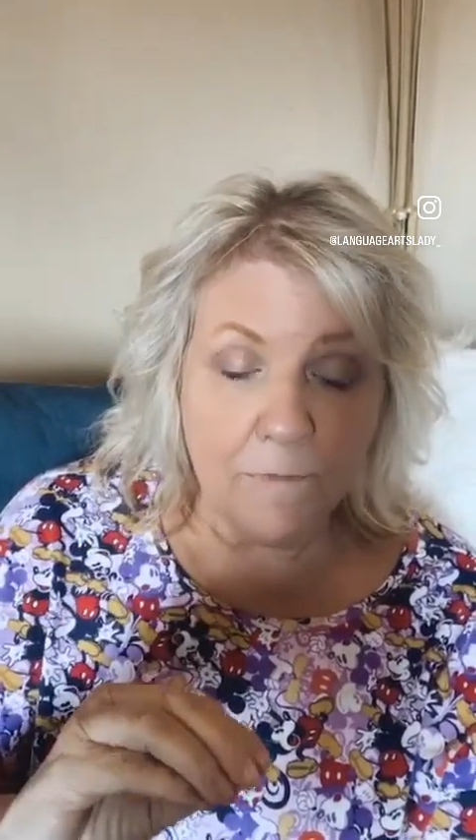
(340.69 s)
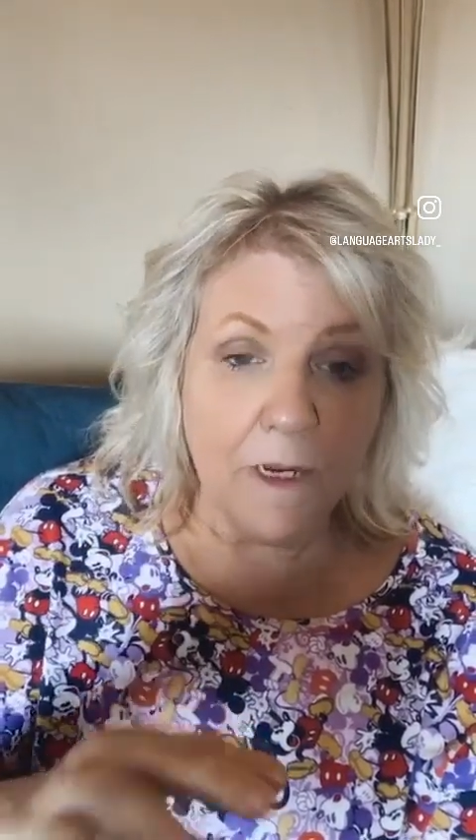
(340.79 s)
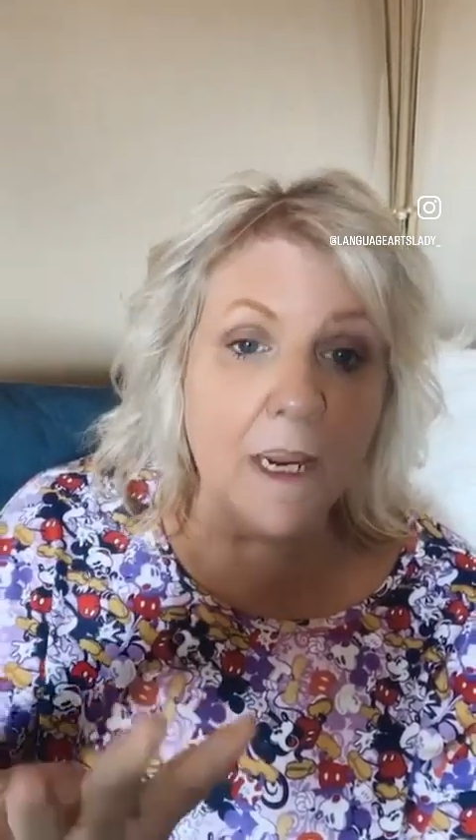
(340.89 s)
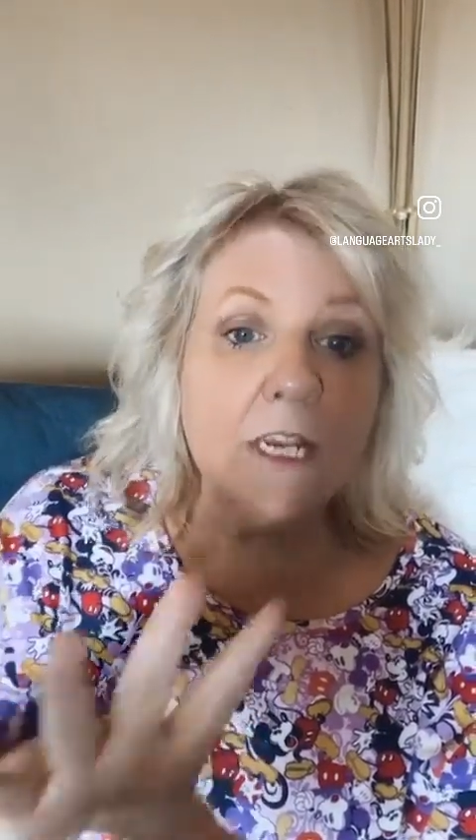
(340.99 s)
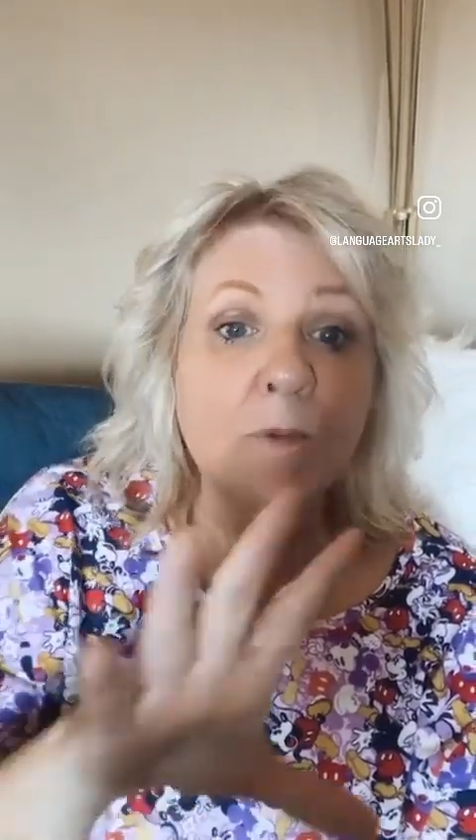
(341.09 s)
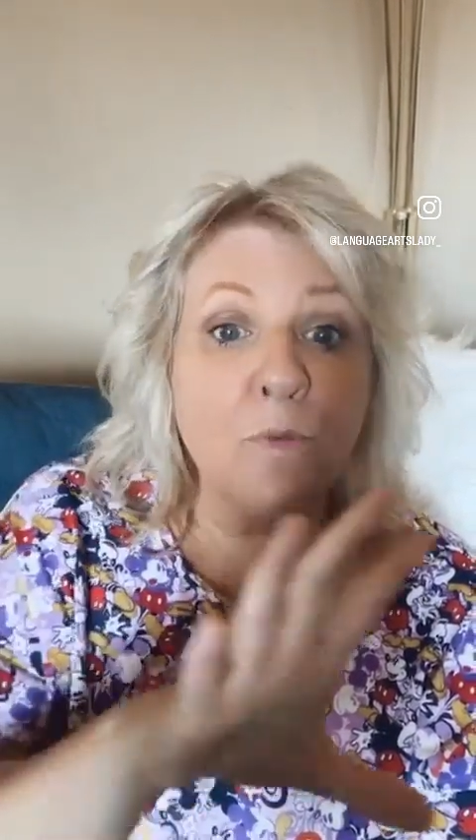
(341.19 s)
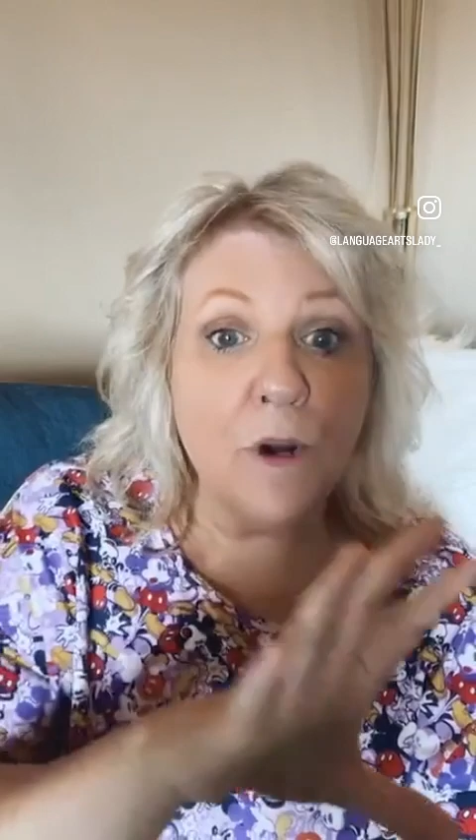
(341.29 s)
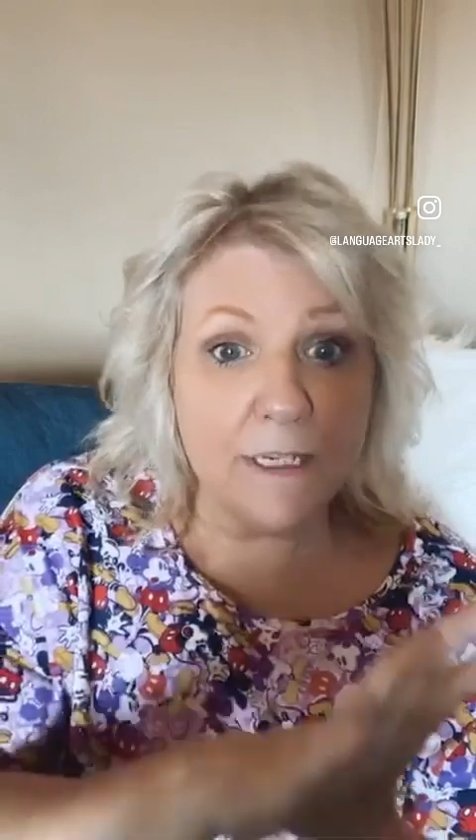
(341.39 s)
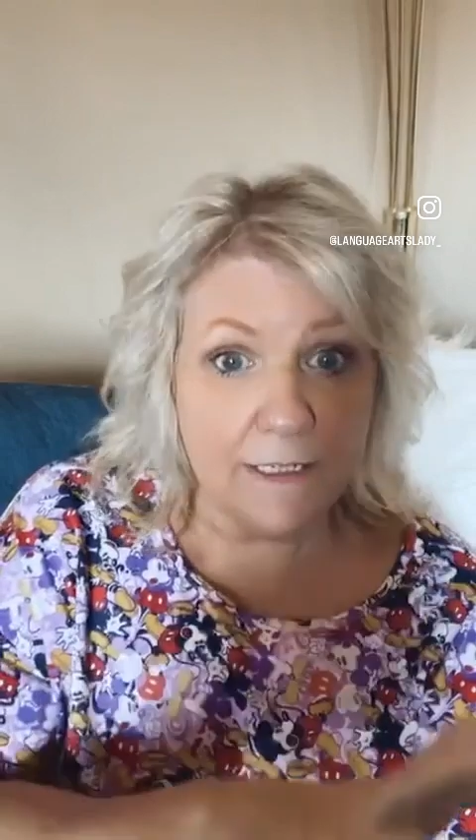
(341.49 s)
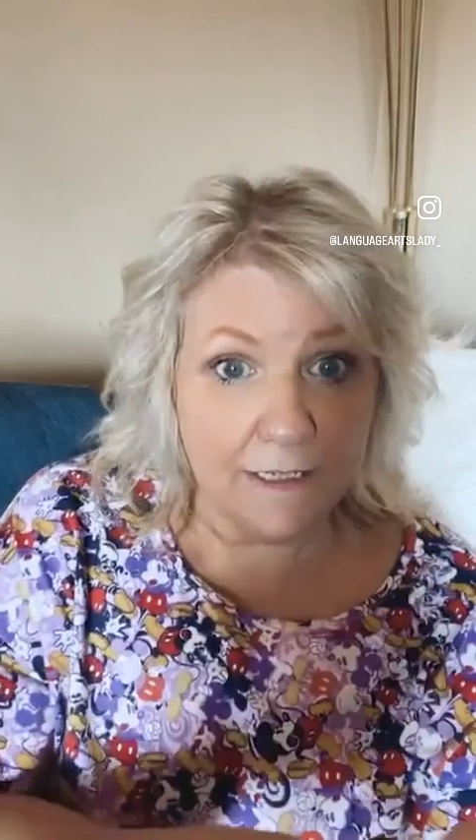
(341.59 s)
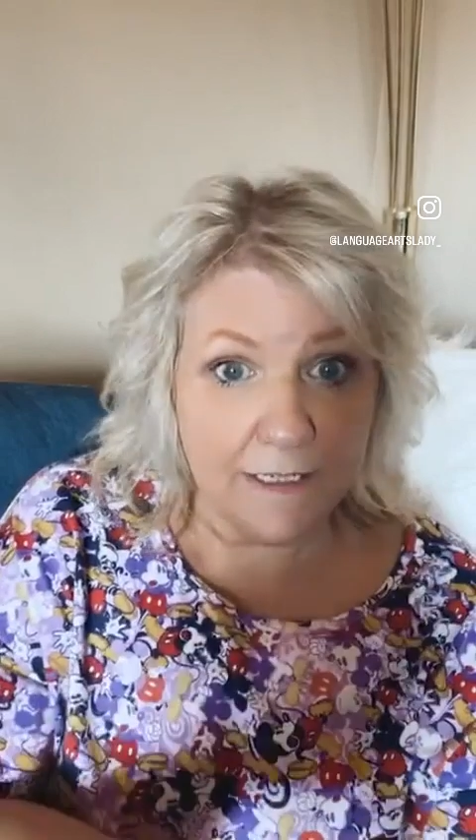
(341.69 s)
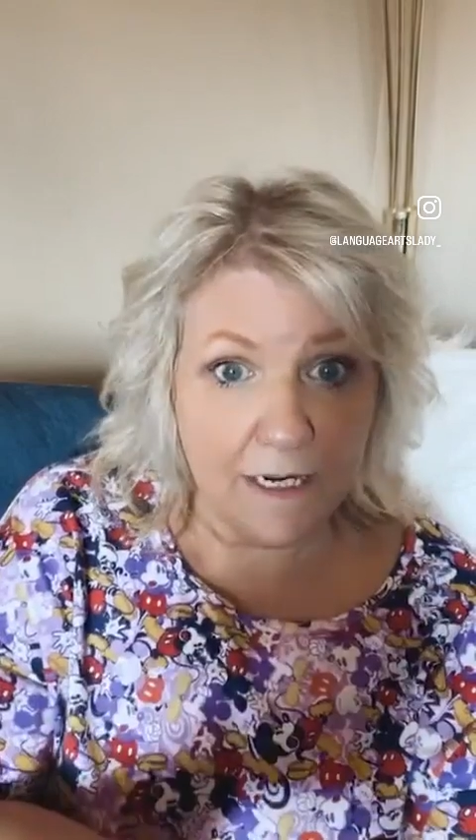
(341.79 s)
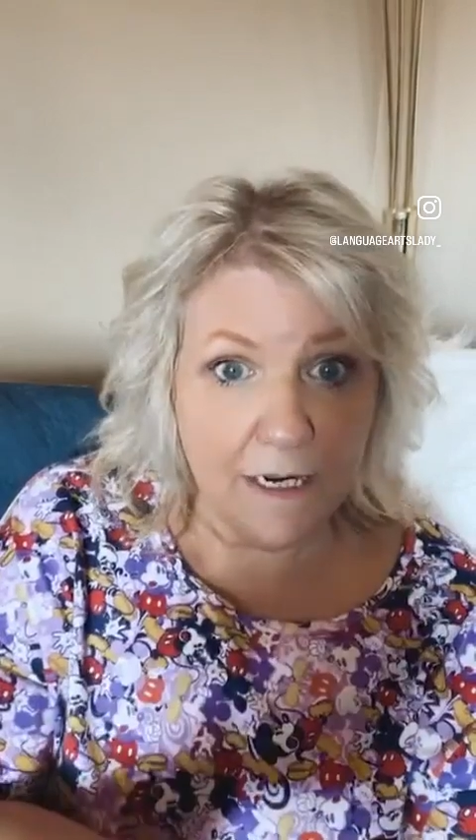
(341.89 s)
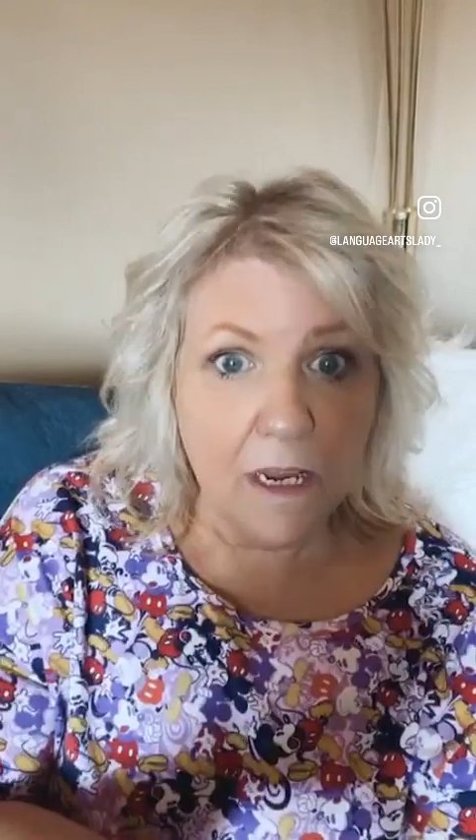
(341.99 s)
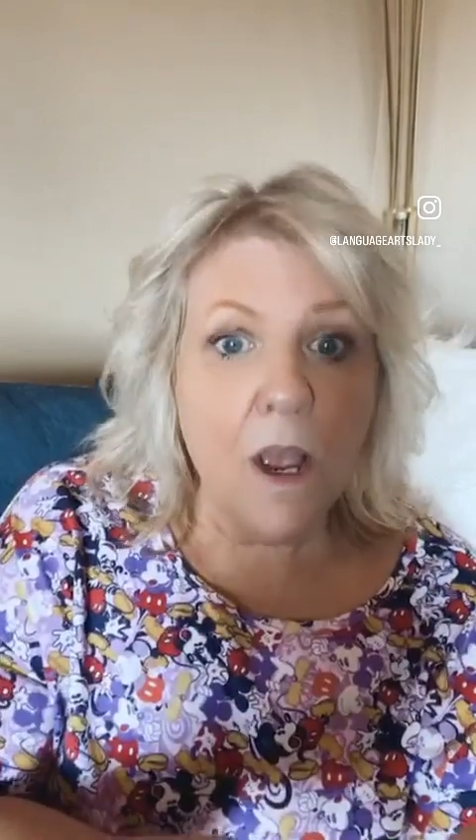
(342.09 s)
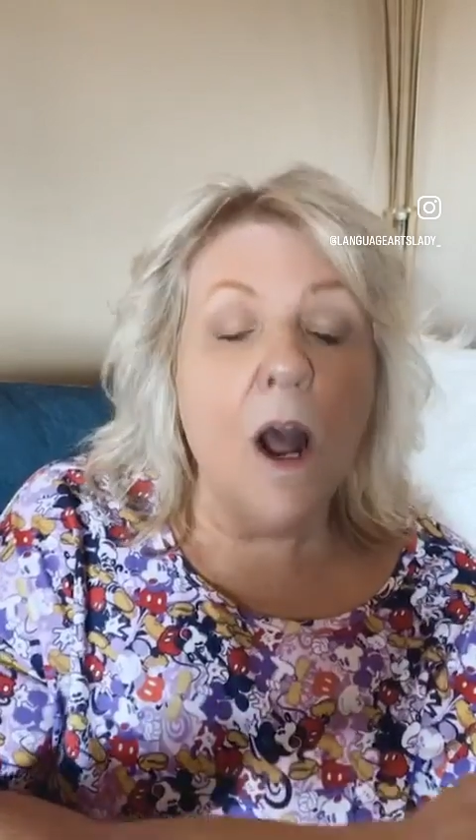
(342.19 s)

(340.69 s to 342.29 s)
Okay, his presidency.